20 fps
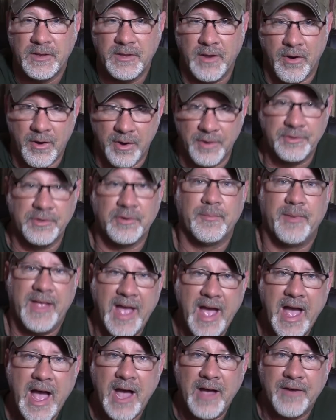on your
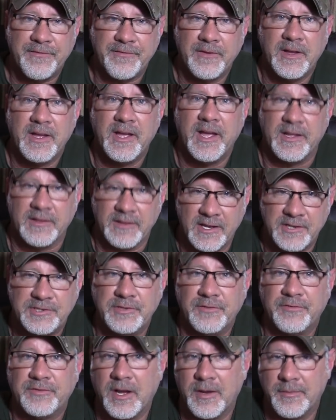behalf
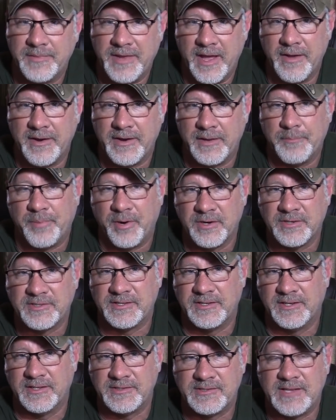unless you've come down in
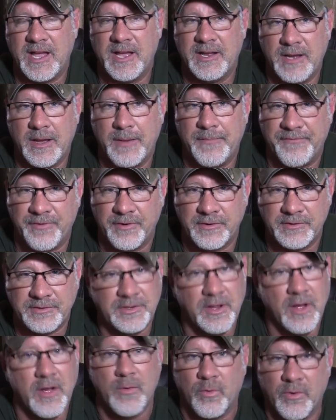person and signed up
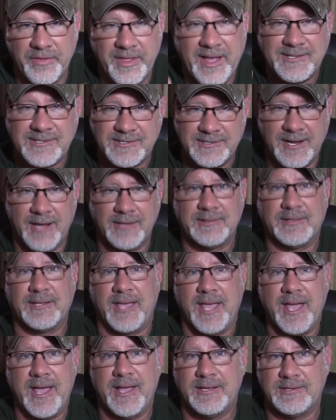first. Well, that's not the
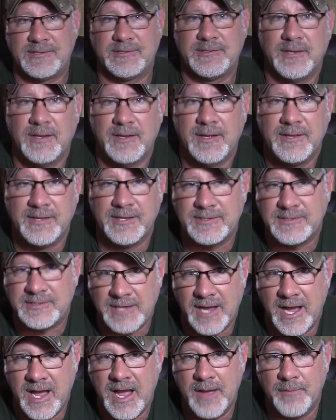case this
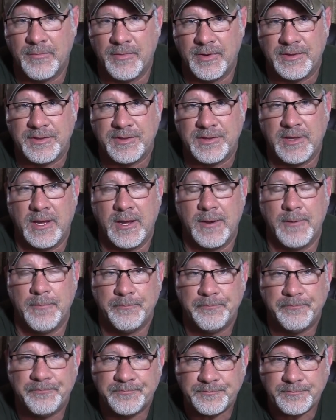time with
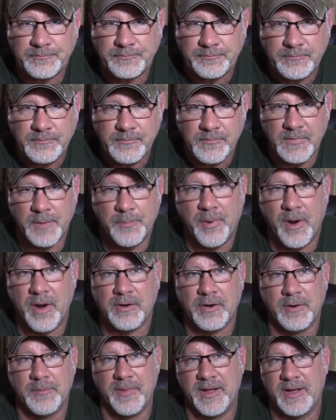
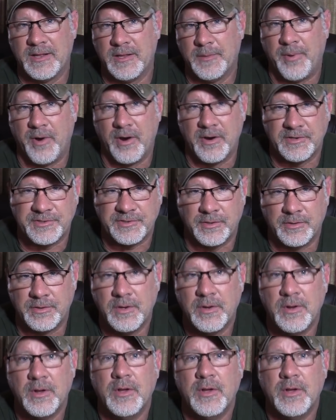Parker Mail and Parcel.